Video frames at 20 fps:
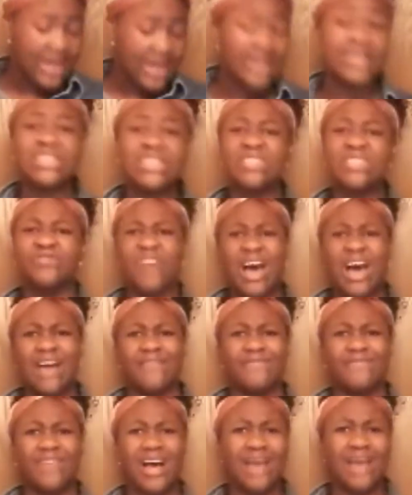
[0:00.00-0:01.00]
He's
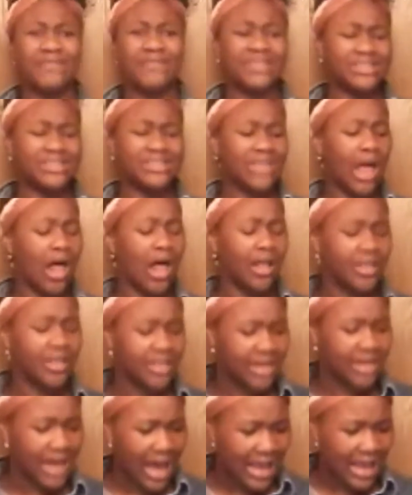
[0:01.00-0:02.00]
5'5". He's taller
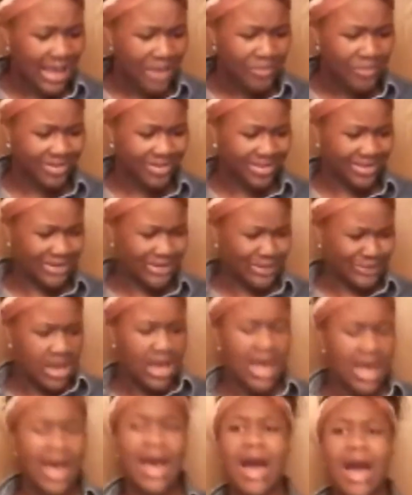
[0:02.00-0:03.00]
than I am. What the?
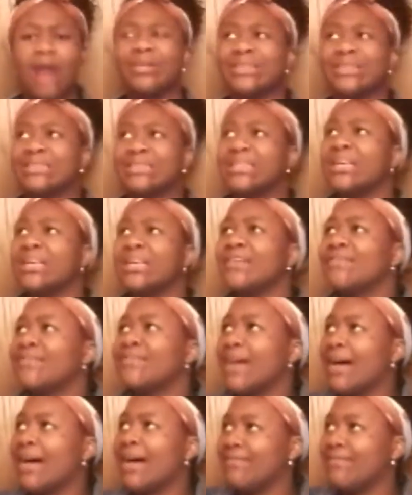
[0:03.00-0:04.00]
How is he
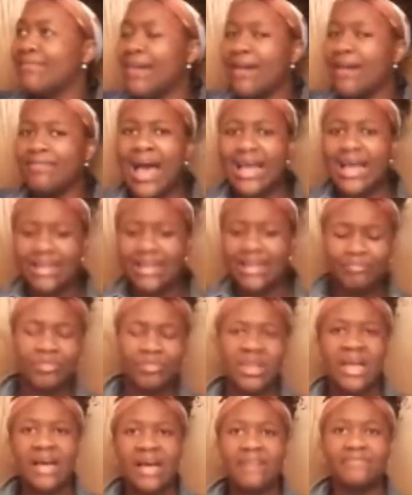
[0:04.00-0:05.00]
5'5"? That
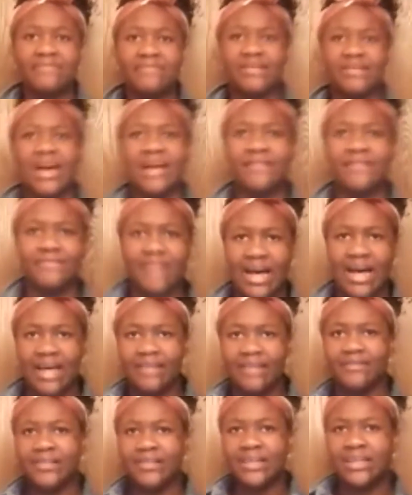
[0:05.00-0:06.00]

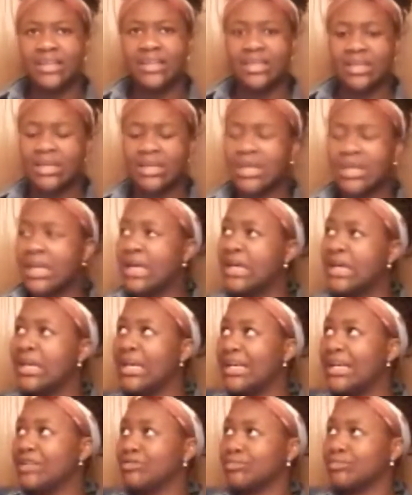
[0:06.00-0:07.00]
5'5"
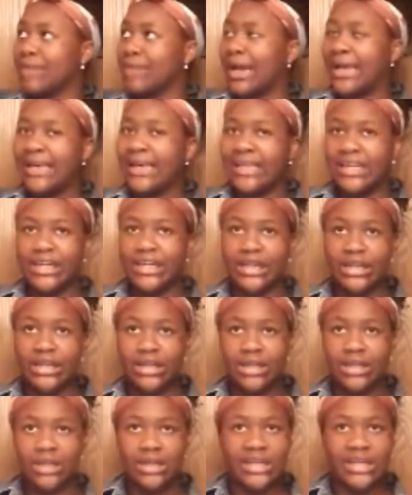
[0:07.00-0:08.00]
is right
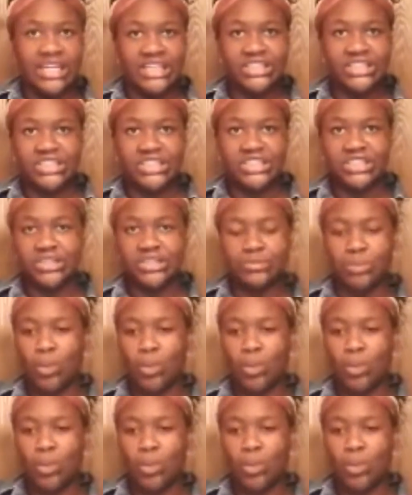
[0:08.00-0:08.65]
here-ish.